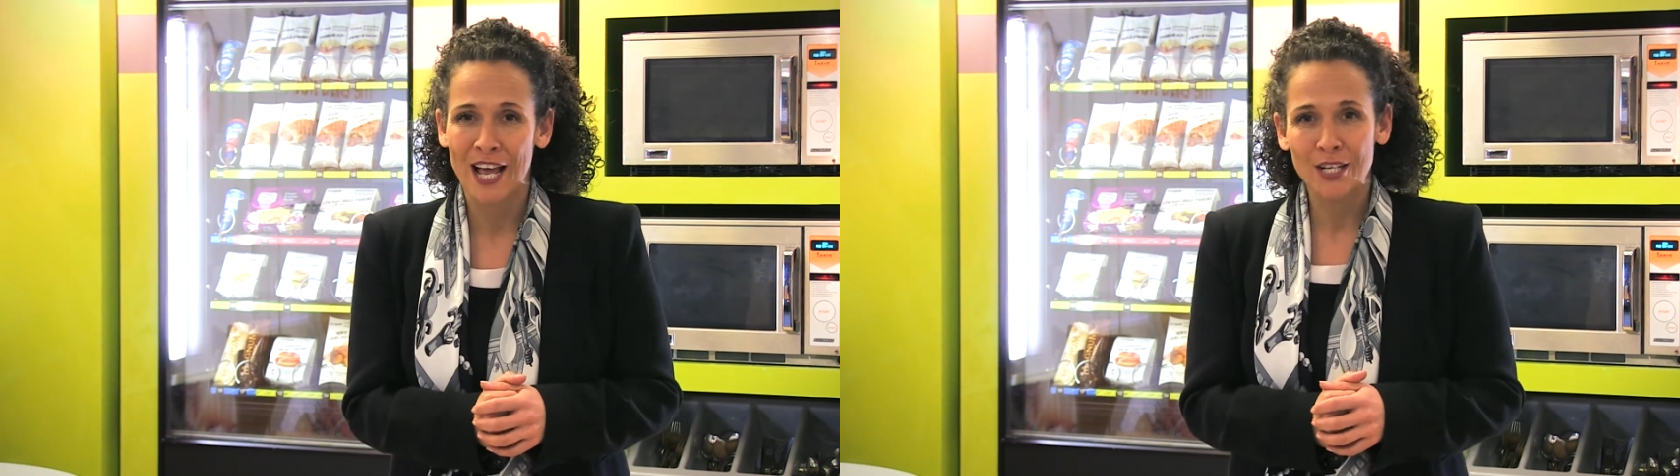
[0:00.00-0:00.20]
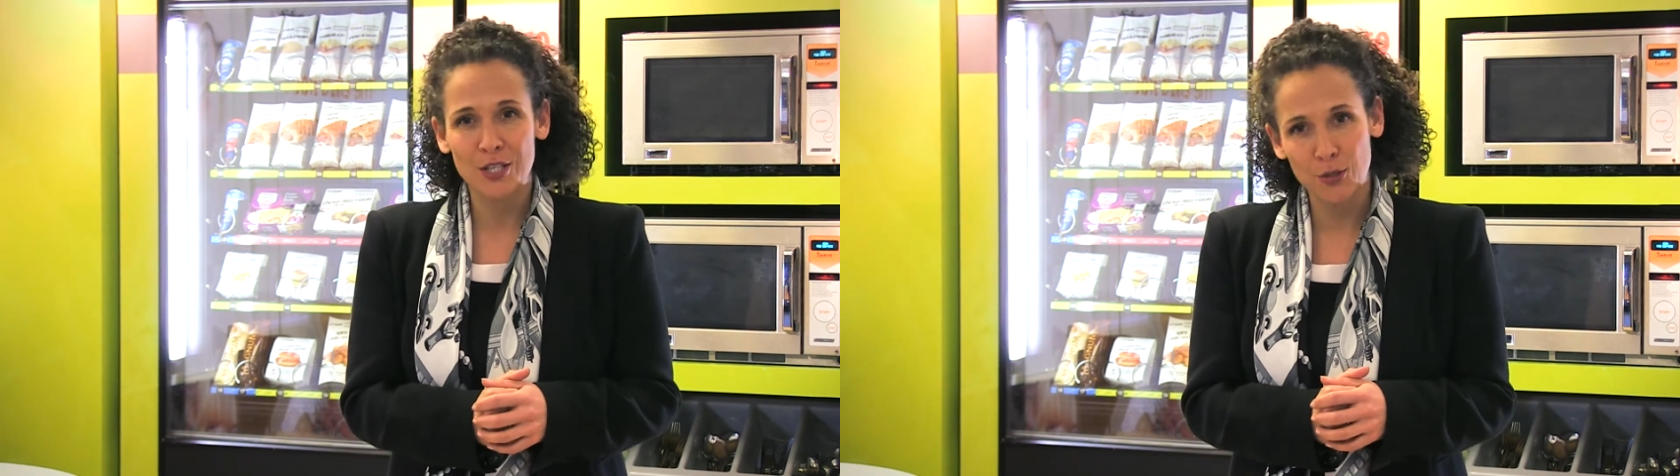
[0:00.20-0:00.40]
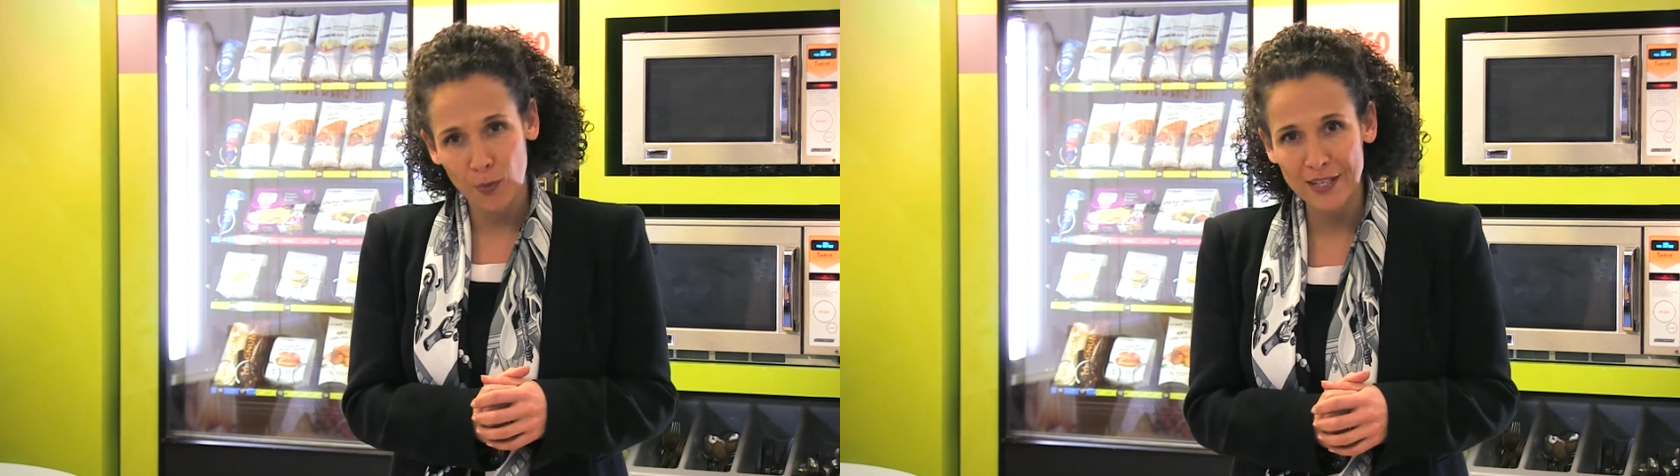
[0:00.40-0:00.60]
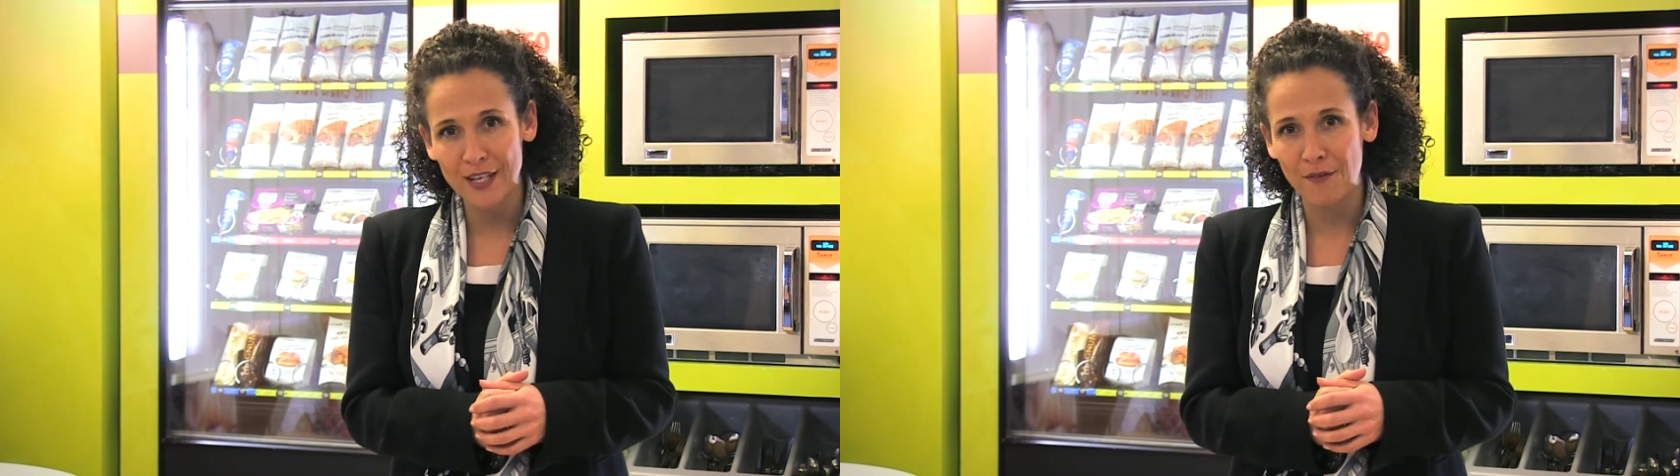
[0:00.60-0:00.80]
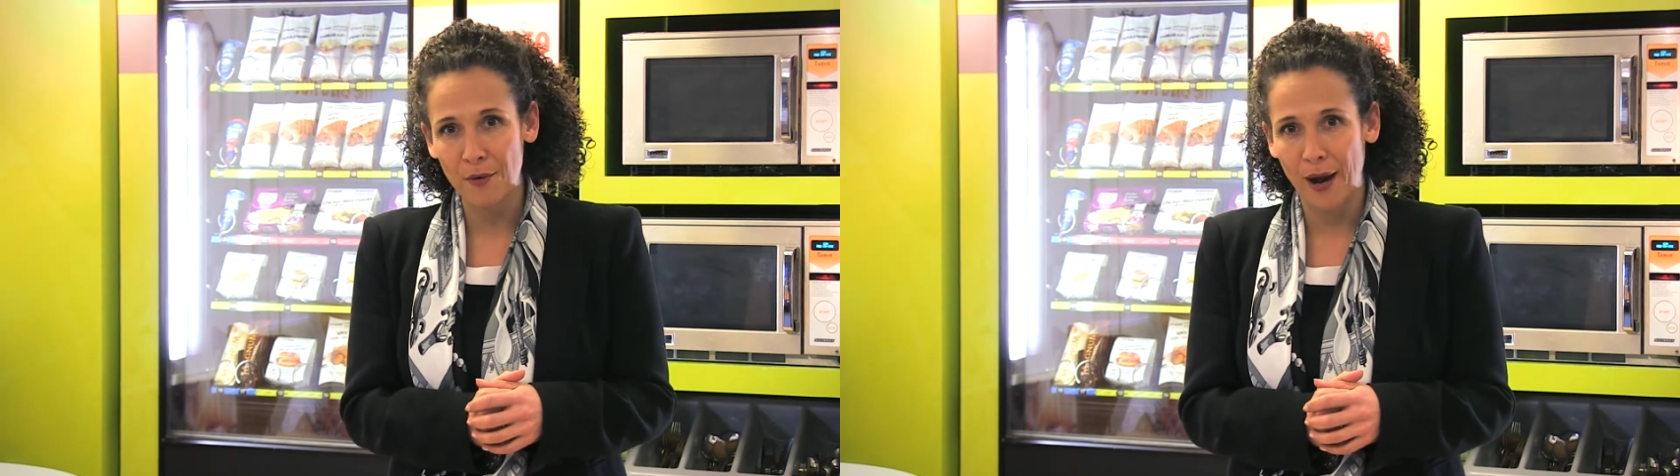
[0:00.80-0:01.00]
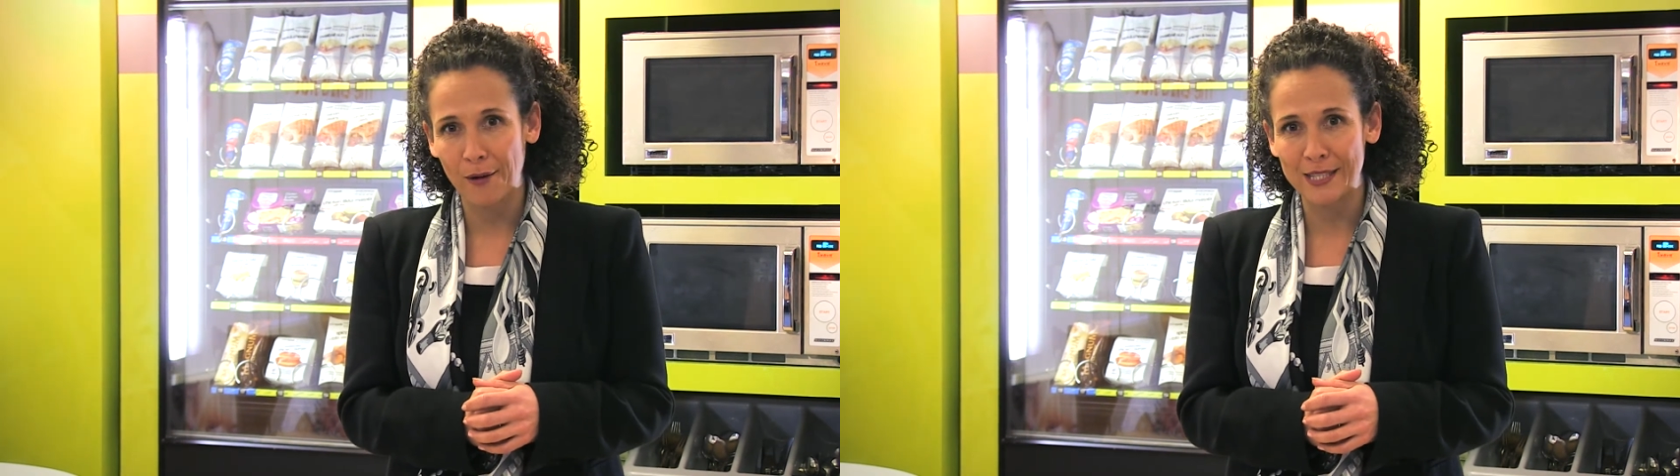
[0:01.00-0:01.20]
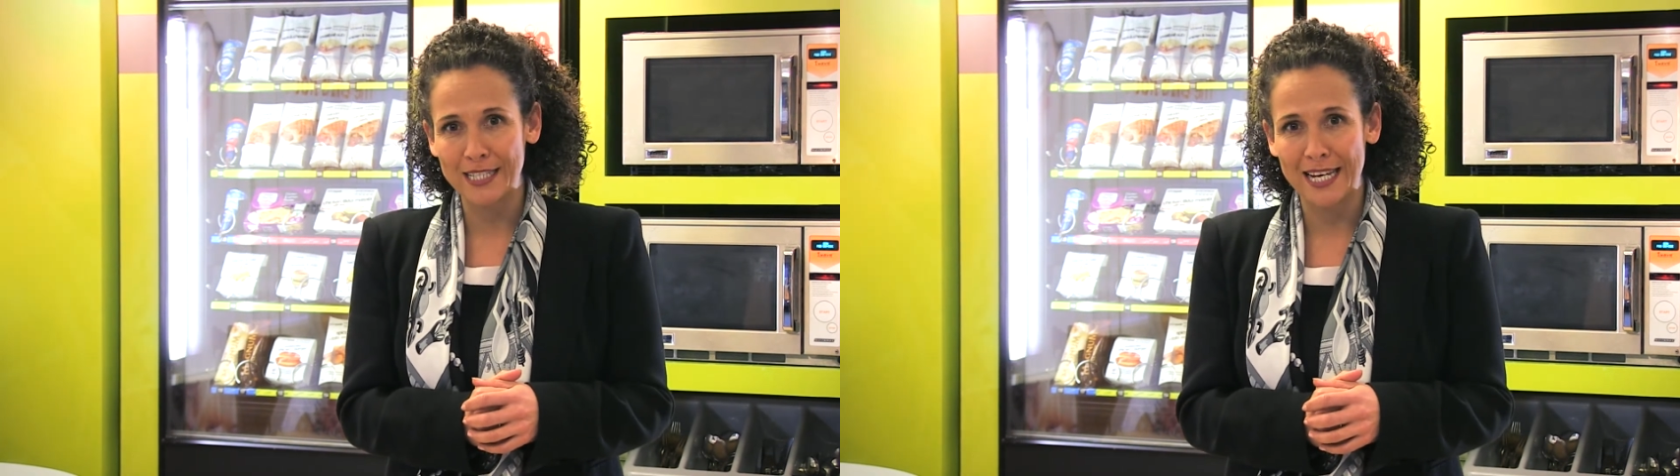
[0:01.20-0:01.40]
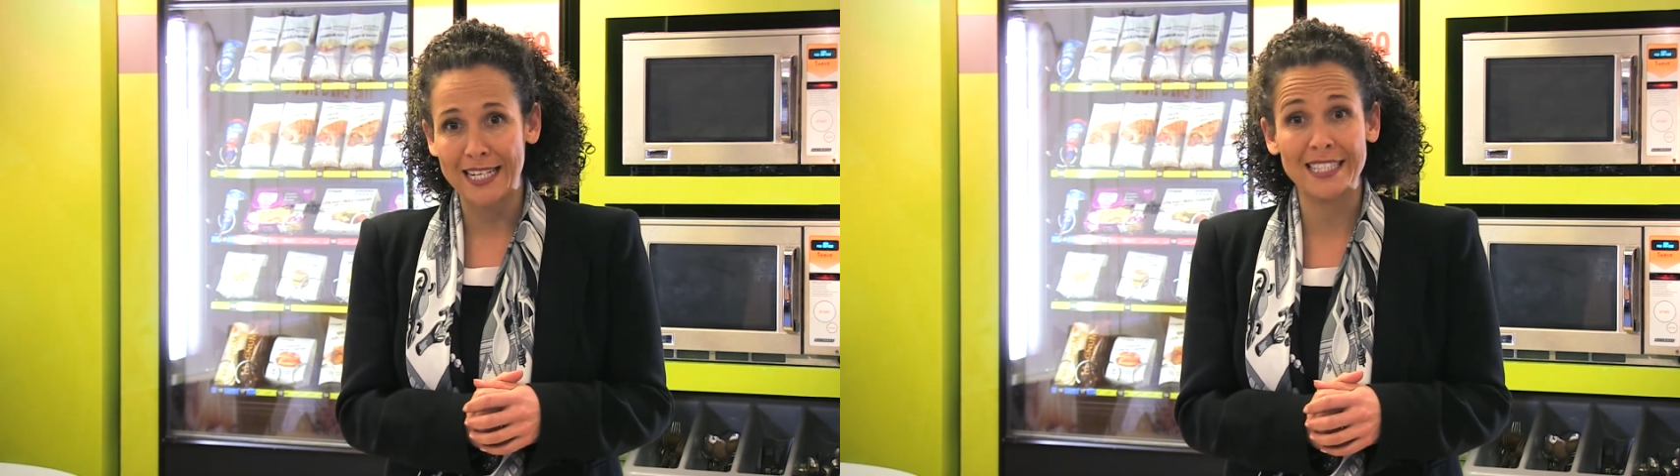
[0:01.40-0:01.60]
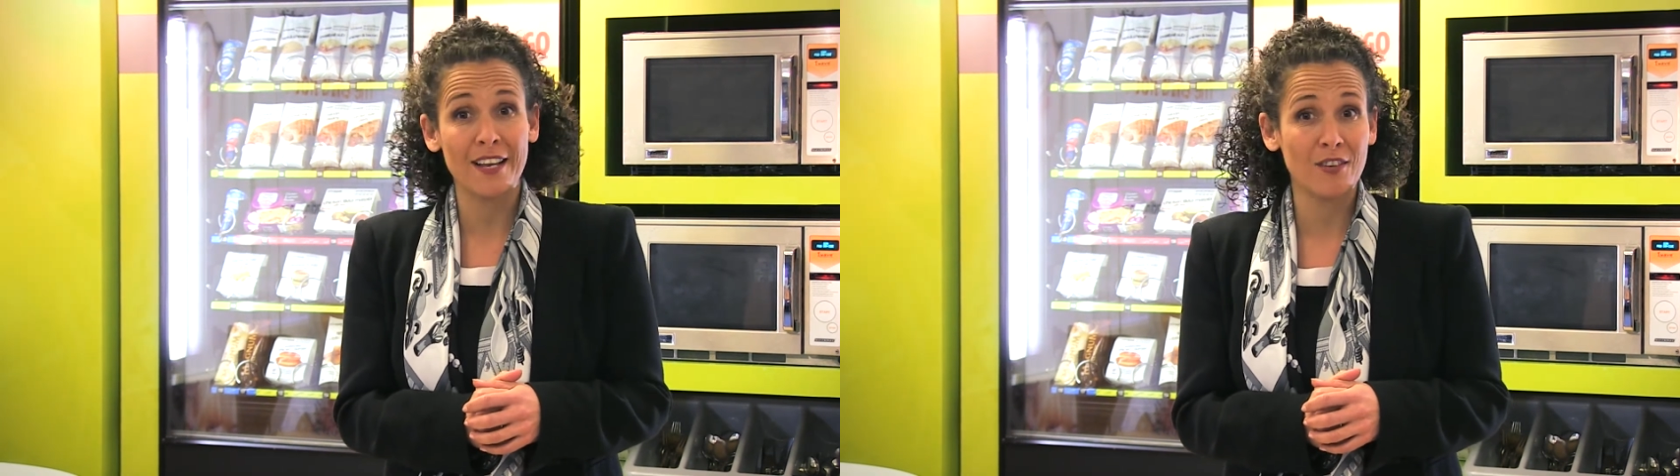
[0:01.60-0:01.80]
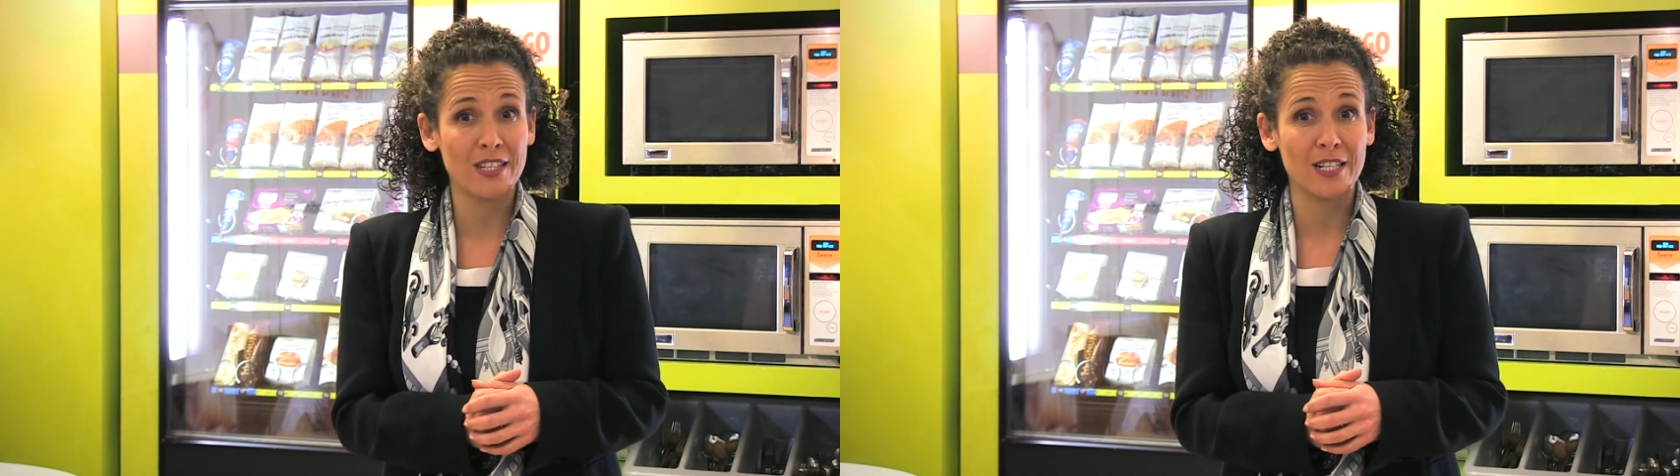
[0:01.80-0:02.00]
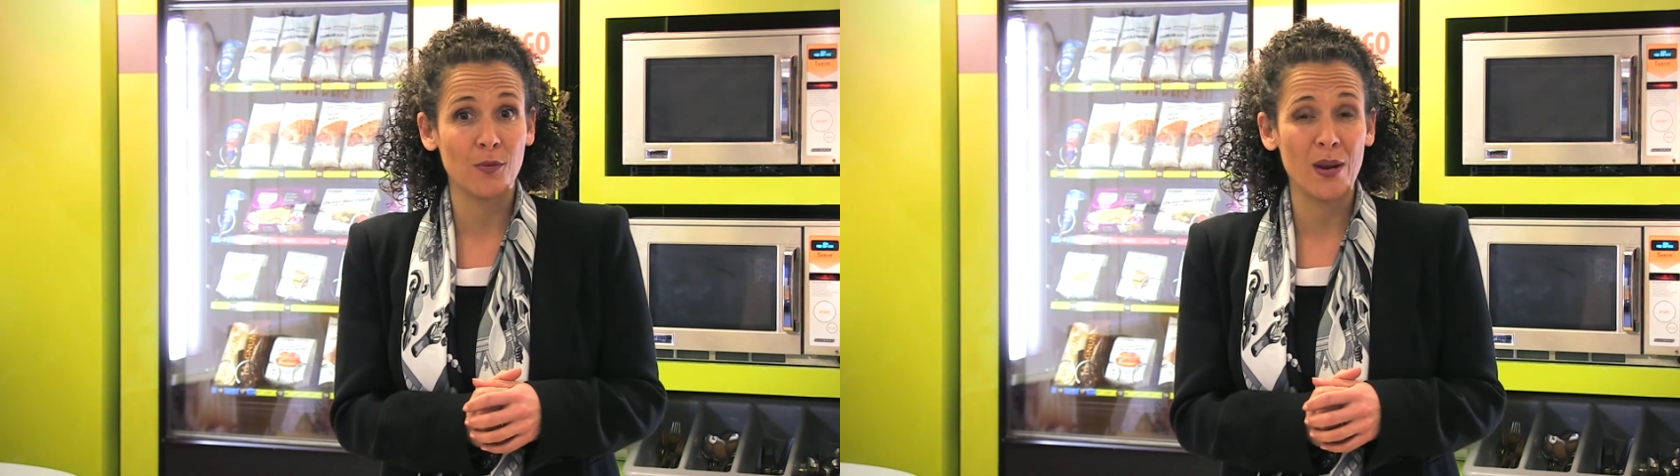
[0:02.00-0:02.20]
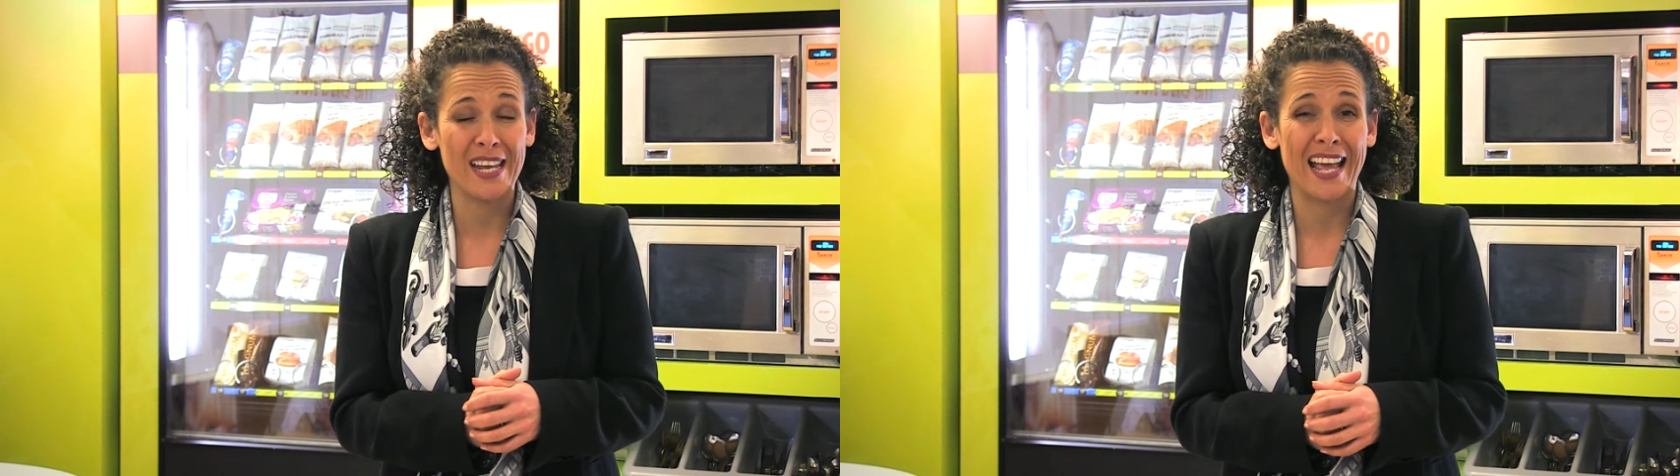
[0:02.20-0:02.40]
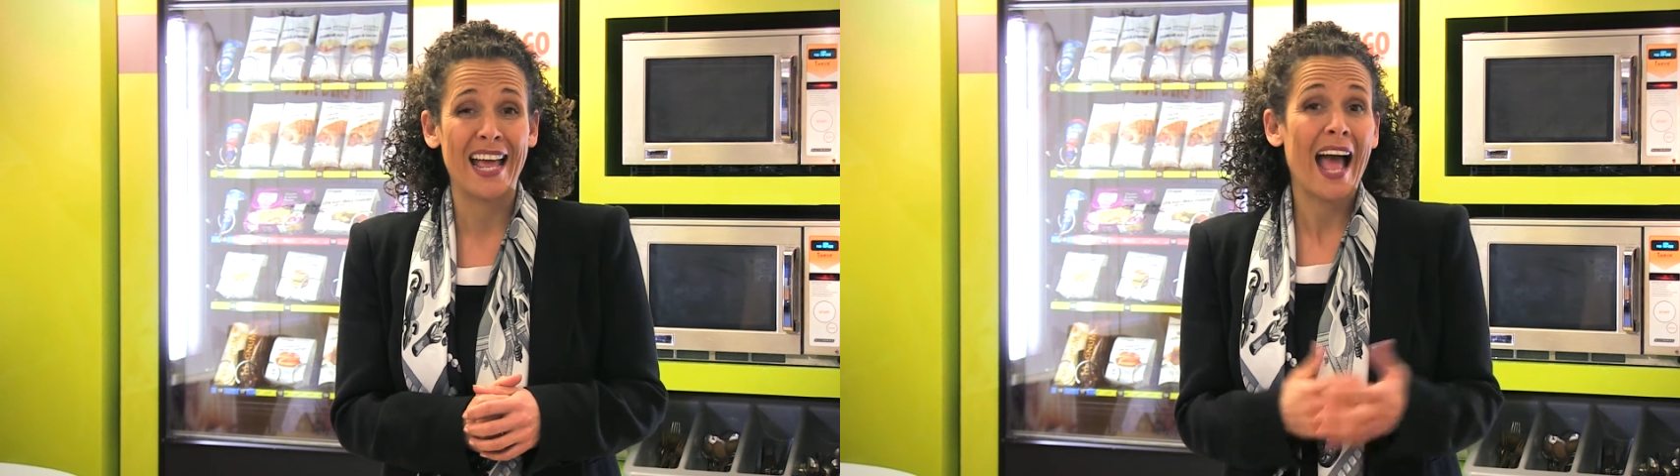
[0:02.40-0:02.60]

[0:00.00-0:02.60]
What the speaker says: to 24 hours a day, 7 days a week,